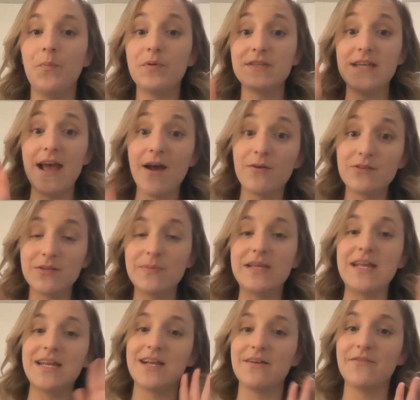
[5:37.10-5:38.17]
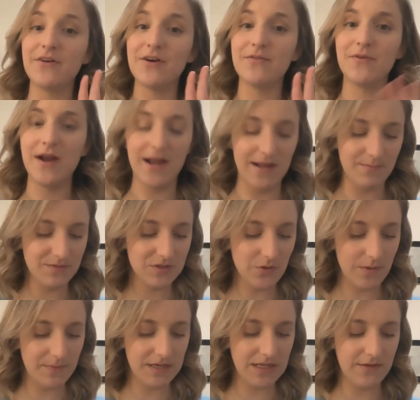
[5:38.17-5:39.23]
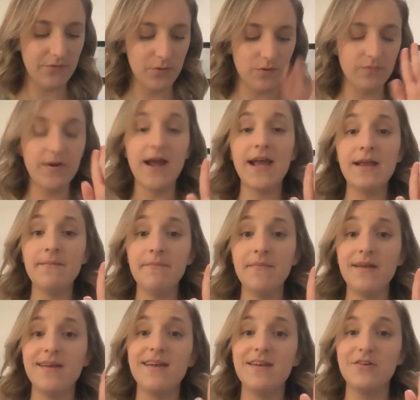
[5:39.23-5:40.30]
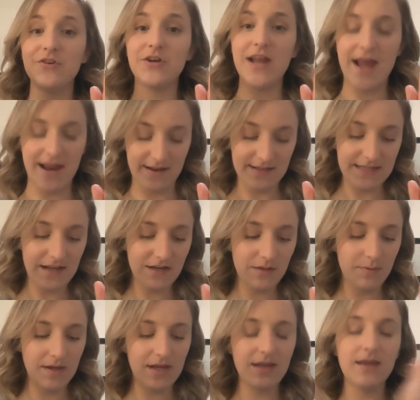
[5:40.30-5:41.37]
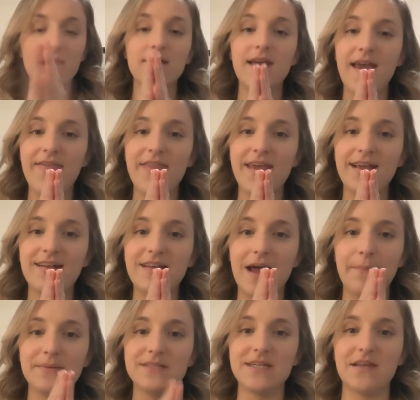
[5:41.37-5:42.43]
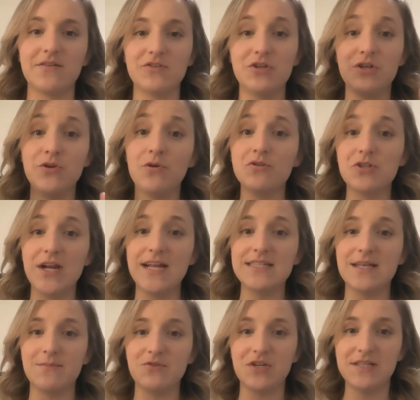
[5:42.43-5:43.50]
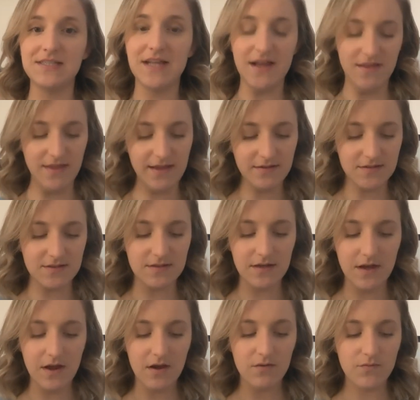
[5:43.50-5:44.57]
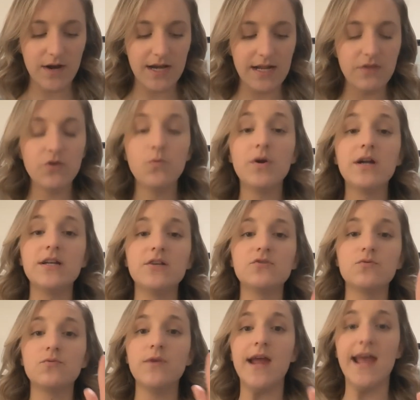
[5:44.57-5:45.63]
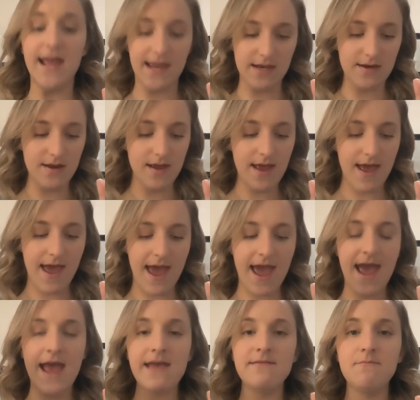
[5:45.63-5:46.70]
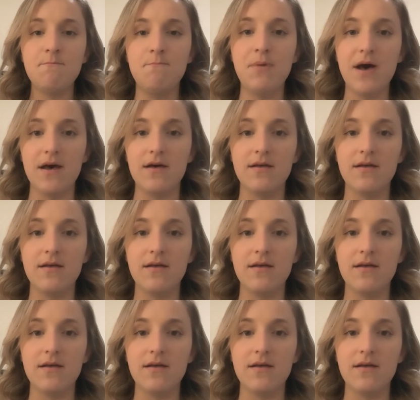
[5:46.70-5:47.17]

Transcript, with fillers: sound to the beginning of our rhyme. So I'm gonna give you a rhyme, you're gonna add a sound at the beginning, and then clap it together. So you can hold your hands up just like this. Ready? The word is red, add b